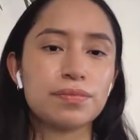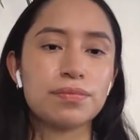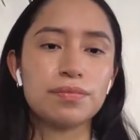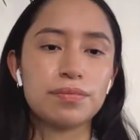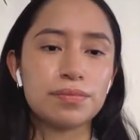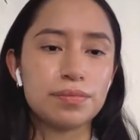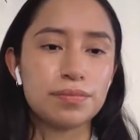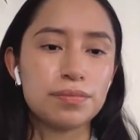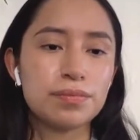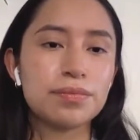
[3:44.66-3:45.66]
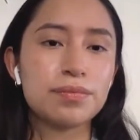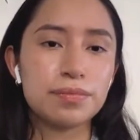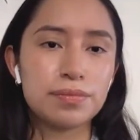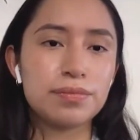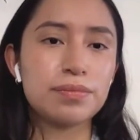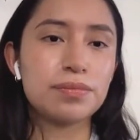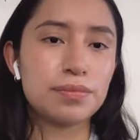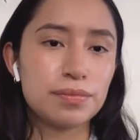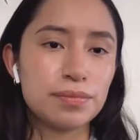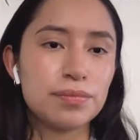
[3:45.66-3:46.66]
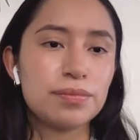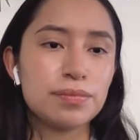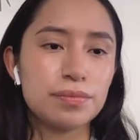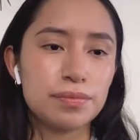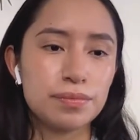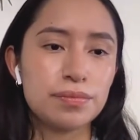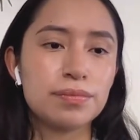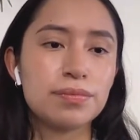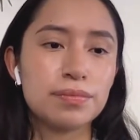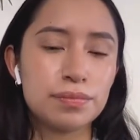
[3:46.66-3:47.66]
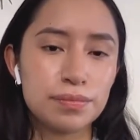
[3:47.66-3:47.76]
The person shown says nothing.